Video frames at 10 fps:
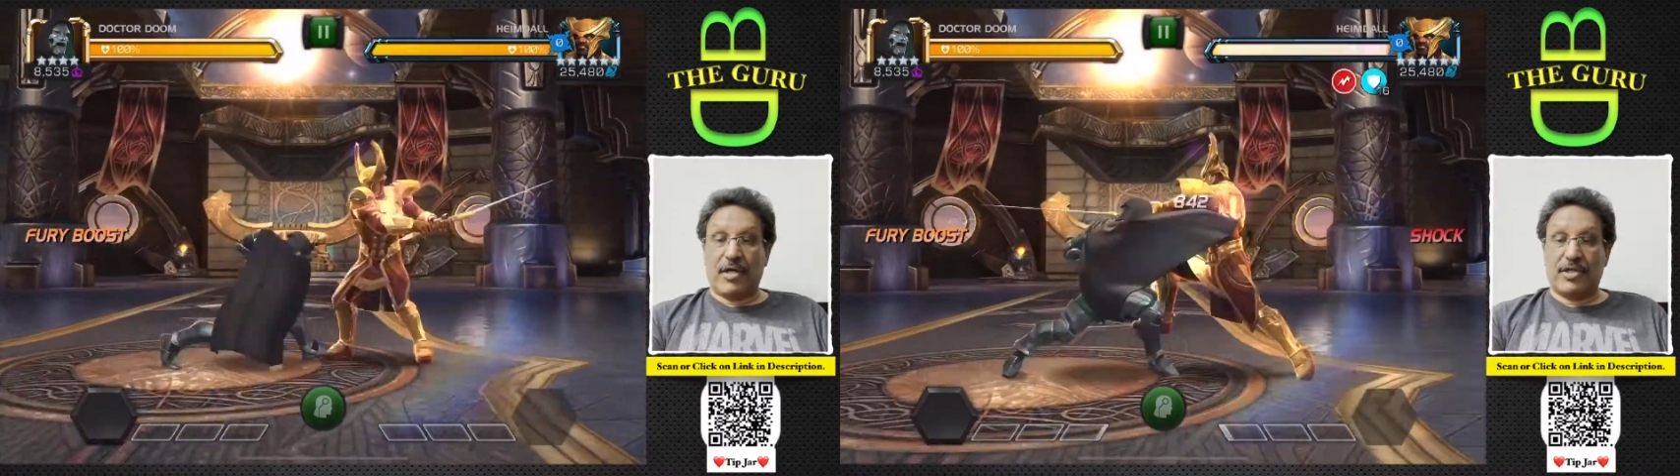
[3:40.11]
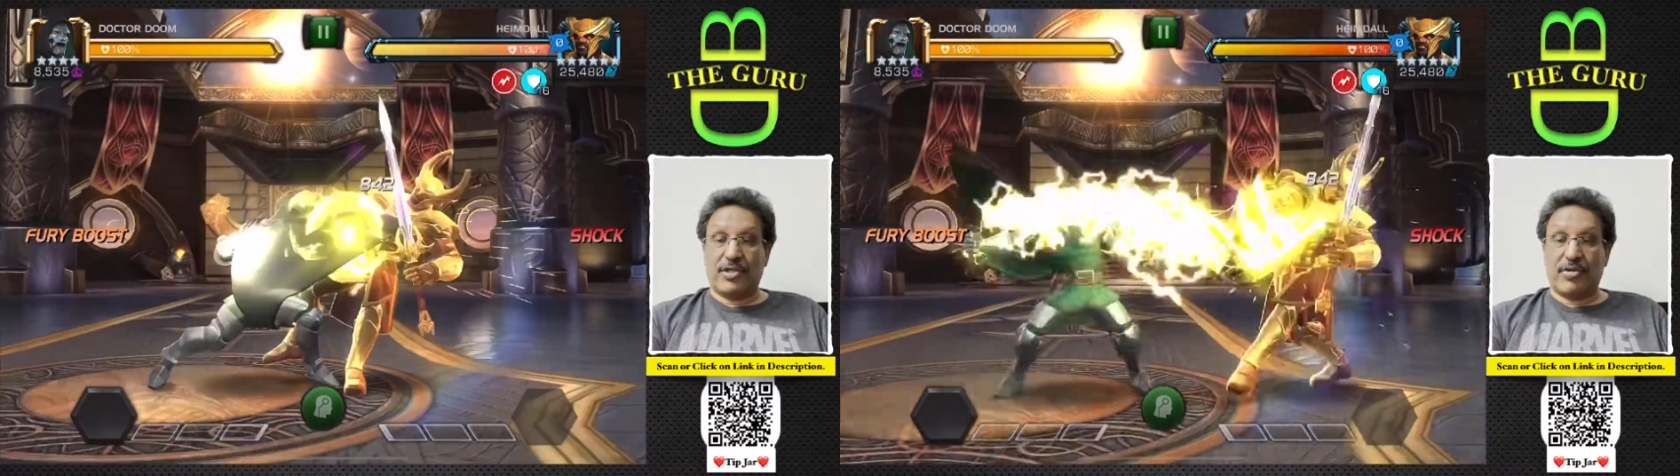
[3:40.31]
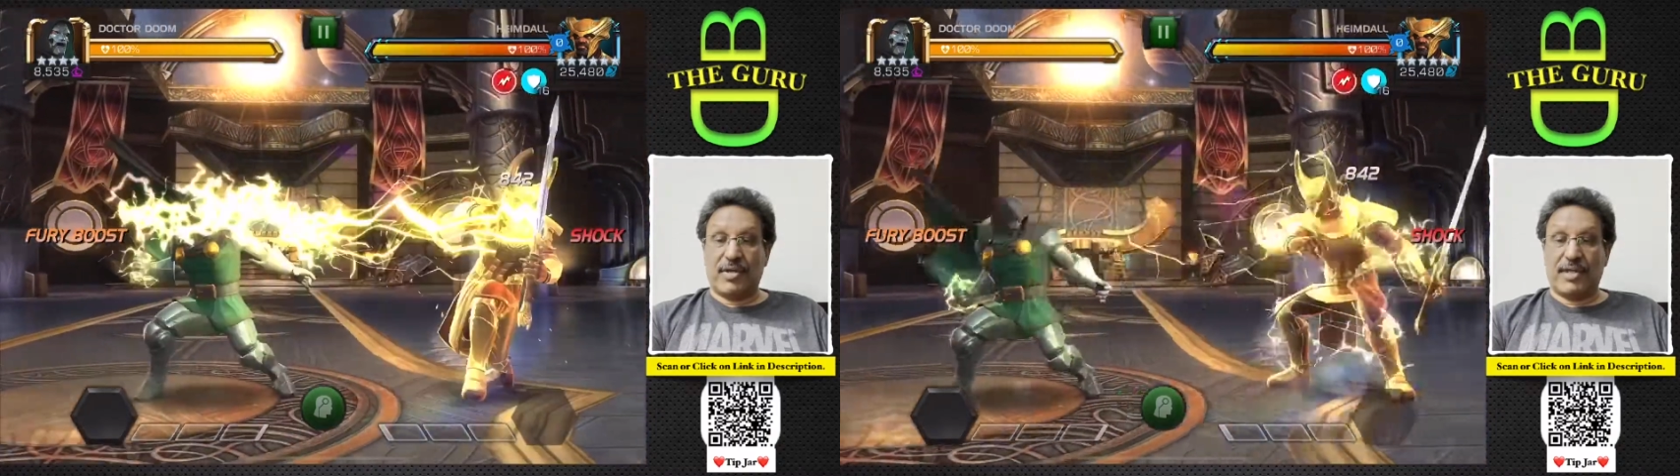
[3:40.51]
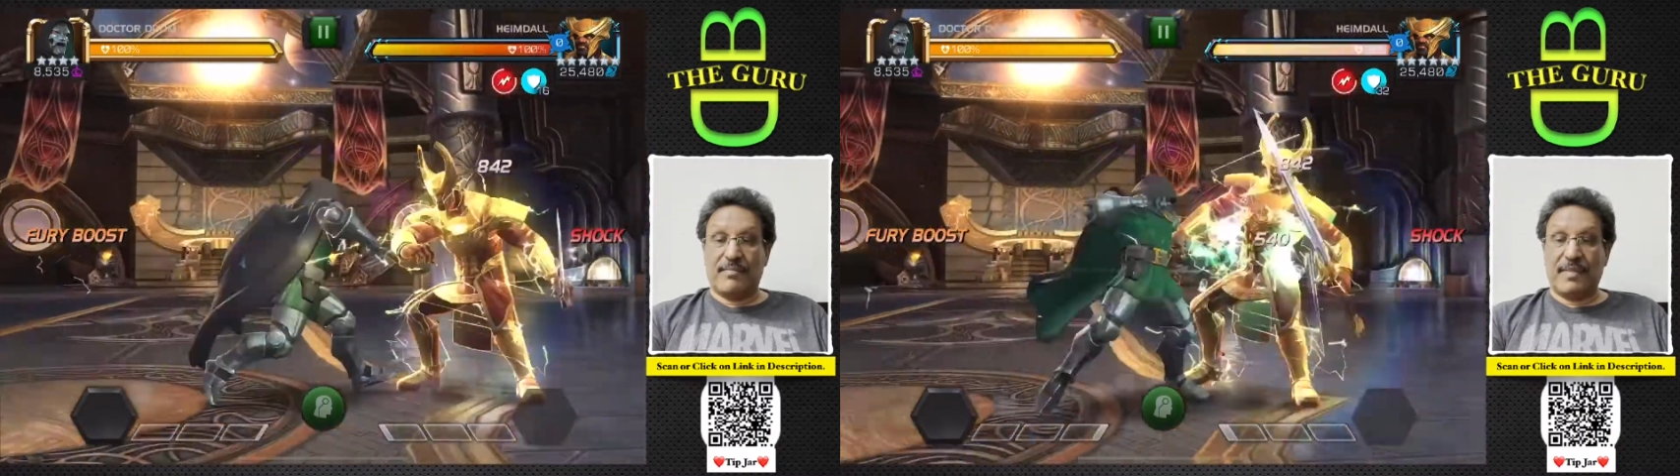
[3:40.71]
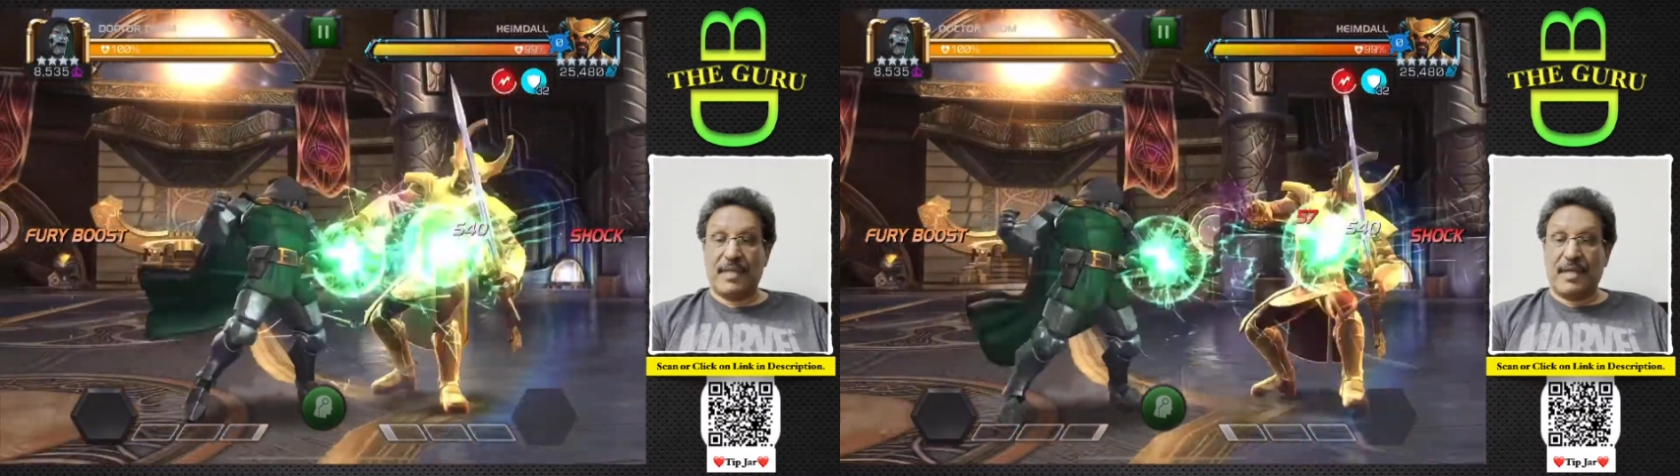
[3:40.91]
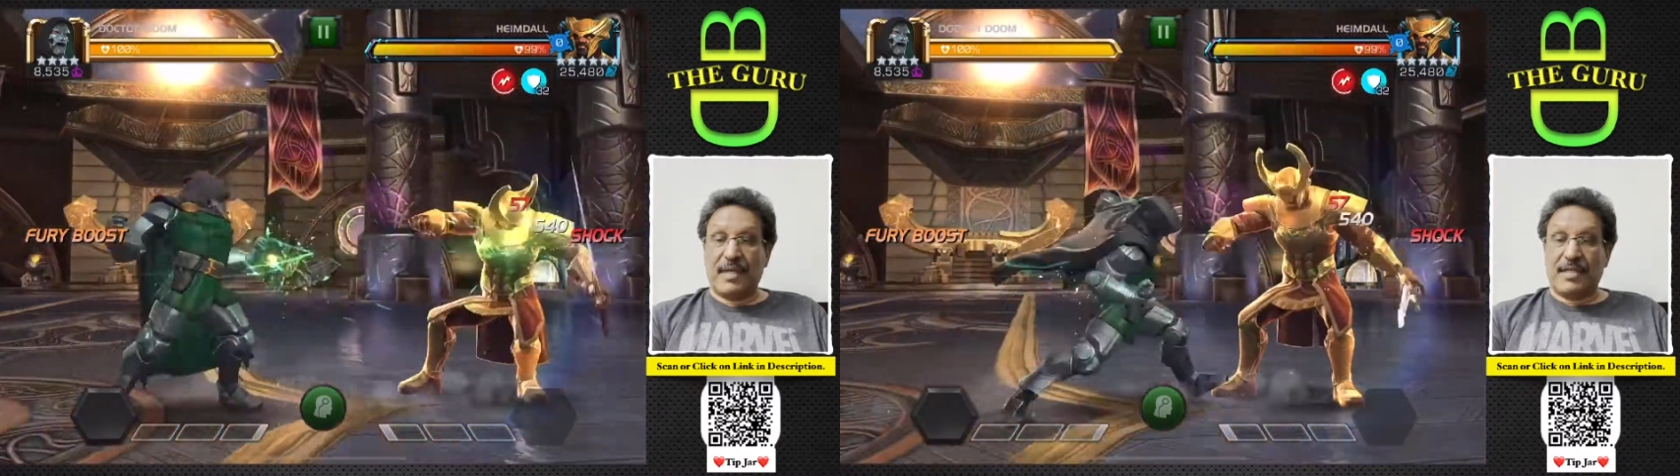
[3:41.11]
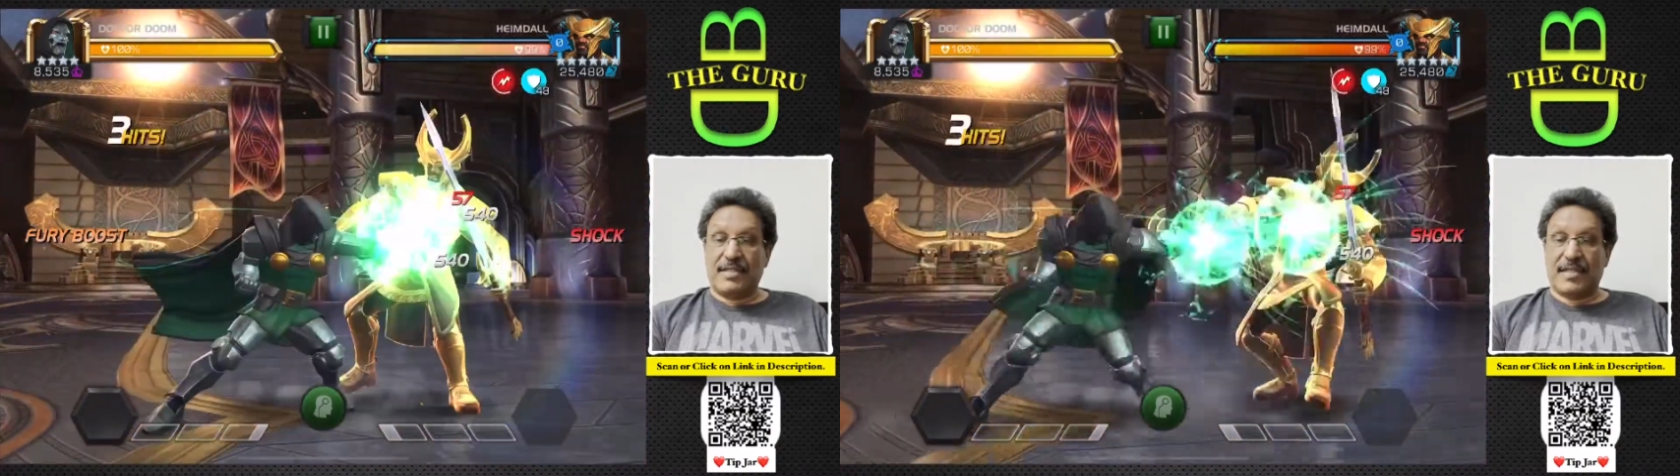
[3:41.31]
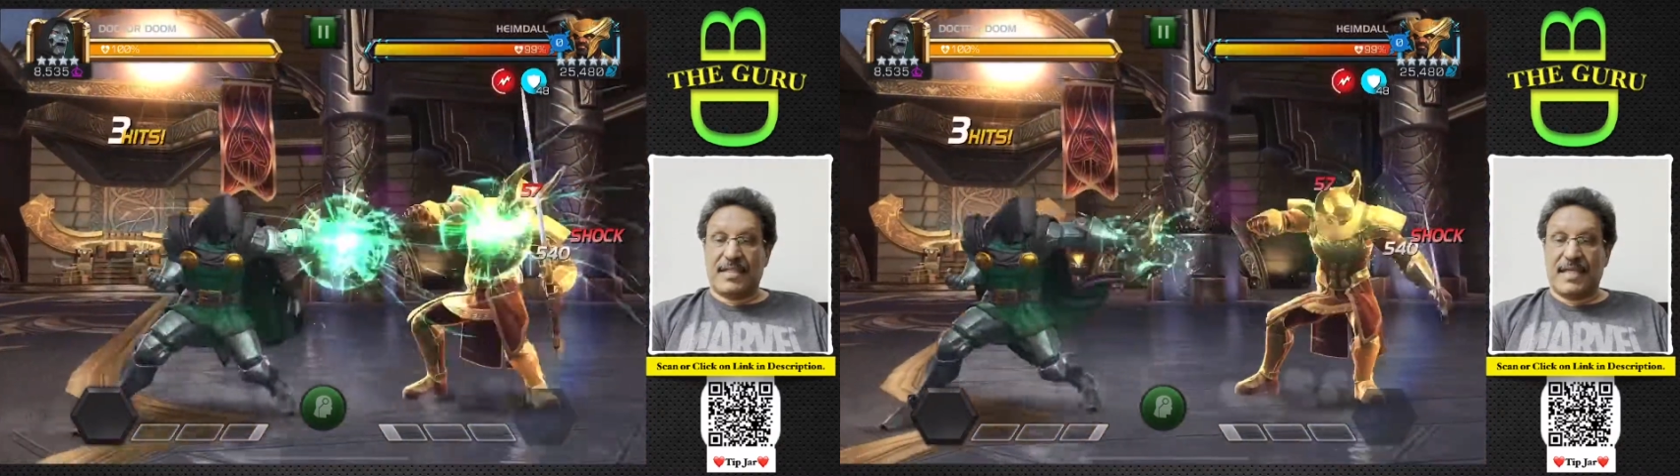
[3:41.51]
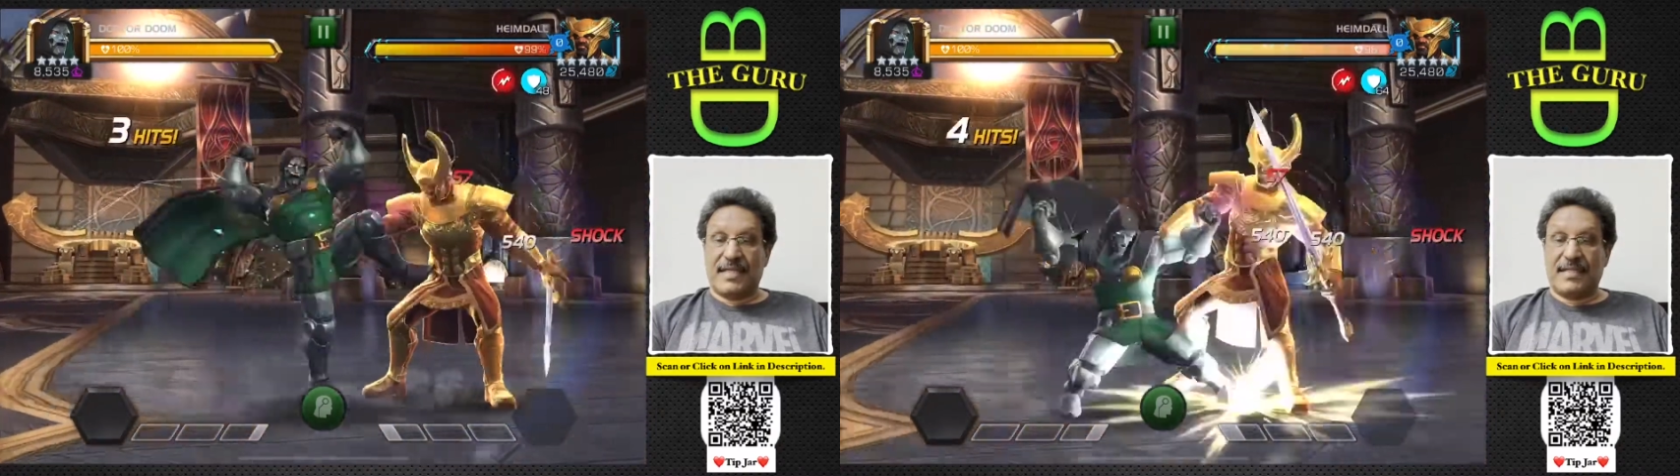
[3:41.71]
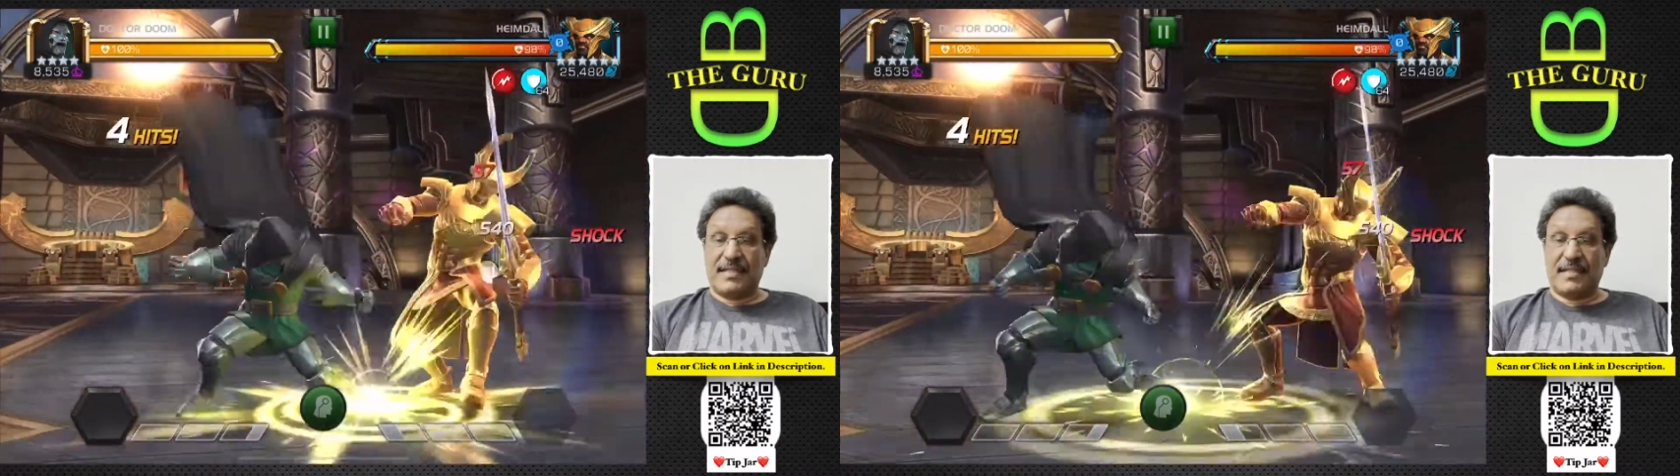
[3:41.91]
control him to death.